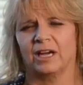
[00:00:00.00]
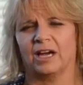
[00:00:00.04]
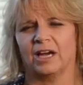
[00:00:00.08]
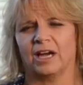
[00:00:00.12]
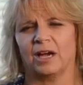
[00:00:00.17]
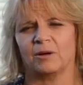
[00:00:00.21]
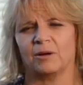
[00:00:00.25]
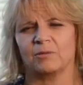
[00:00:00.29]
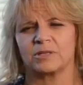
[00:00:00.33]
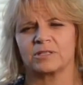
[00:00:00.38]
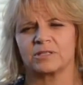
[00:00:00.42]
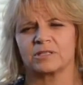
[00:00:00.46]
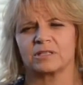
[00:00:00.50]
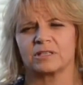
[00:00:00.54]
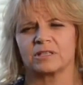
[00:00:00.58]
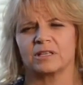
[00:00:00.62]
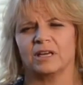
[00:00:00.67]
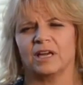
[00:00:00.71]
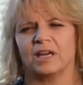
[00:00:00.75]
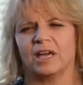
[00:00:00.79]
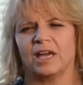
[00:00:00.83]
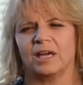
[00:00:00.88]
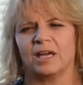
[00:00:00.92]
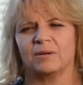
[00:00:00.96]
I was
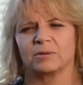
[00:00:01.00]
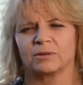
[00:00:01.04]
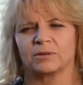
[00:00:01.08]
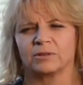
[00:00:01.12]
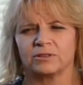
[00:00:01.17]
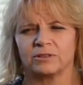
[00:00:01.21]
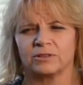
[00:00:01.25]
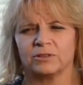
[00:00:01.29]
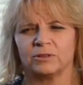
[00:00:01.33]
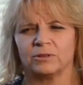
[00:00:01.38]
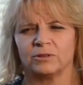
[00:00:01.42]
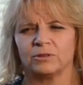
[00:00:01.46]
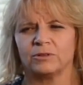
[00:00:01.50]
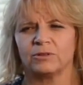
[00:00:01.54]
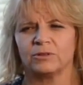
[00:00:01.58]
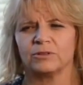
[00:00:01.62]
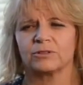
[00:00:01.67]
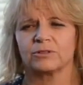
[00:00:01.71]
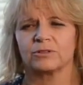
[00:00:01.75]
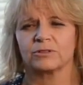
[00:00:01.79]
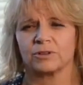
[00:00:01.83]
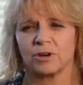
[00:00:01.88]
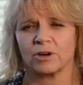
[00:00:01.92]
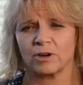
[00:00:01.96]
able to
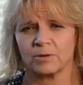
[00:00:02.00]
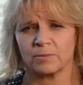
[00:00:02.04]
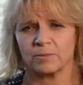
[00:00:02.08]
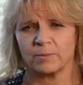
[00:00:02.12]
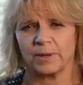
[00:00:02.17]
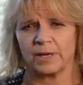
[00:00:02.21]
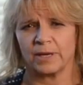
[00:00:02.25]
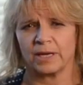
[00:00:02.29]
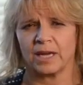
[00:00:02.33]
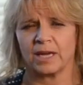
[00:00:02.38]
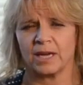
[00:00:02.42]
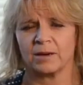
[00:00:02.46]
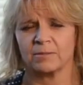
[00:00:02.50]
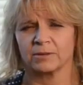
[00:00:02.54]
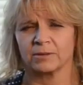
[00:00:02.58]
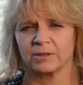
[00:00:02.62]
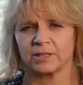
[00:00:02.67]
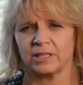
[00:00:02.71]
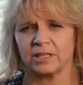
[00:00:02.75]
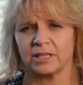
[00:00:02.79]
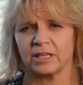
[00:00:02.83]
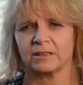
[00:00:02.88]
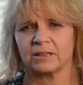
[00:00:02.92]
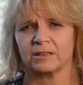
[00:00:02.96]
start being able to
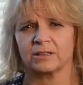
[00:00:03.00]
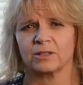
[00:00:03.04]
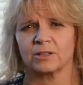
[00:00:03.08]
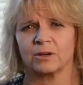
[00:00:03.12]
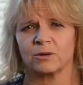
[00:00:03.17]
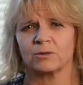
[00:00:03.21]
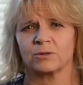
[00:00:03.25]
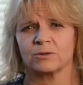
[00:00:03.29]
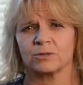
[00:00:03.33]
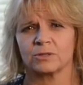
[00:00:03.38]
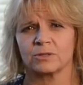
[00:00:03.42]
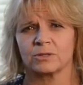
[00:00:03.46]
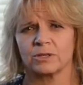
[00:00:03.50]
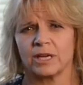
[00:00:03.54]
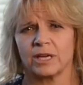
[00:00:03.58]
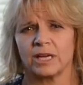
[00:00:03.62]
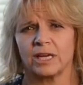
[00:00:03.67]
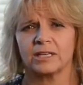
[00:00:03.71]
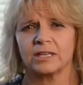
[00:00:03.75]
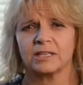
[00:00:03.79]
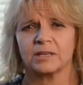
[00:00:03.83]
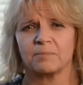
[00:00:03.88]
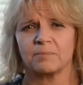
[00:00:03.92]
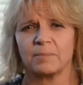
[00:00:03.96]
get those
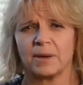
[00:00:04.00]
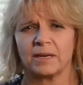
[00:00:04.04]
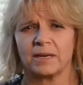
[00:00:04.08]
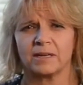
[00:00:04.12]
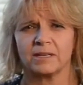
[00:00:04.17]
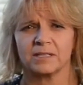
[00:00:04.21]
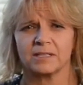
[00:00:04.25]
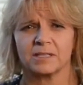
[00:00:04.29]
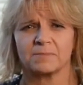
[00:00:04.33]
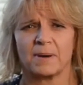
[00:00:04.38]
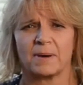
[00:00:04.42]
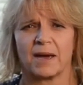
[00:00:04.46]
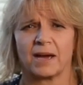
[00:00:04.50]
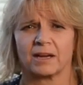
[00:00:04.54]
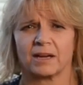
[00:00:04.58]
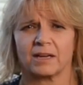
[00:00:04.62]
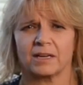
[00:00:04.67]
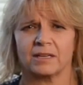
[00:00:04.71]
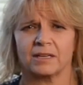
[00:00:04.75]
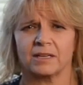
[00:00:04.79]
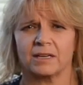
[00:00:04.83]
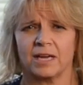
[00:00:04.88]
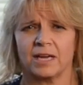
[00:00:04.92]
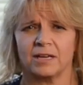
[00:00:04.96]
independence back
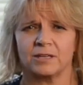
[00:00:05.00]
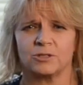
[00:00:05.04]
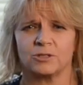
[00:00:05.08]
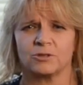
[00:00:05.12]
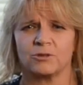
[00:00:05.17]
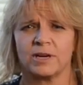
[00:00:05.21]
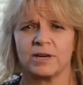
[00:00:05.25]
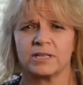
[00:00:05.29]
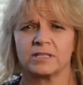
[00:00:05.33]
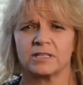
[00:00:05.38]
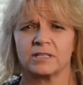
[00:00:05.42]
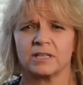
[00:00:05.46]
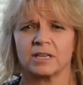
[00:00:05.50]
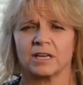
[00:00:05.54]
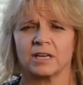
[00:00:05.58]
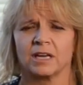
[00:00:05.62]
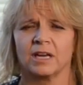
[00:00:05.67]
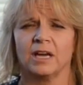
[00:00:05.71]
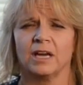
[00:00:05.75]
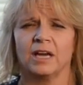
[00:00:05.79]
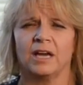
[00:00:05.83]
and, and dressing.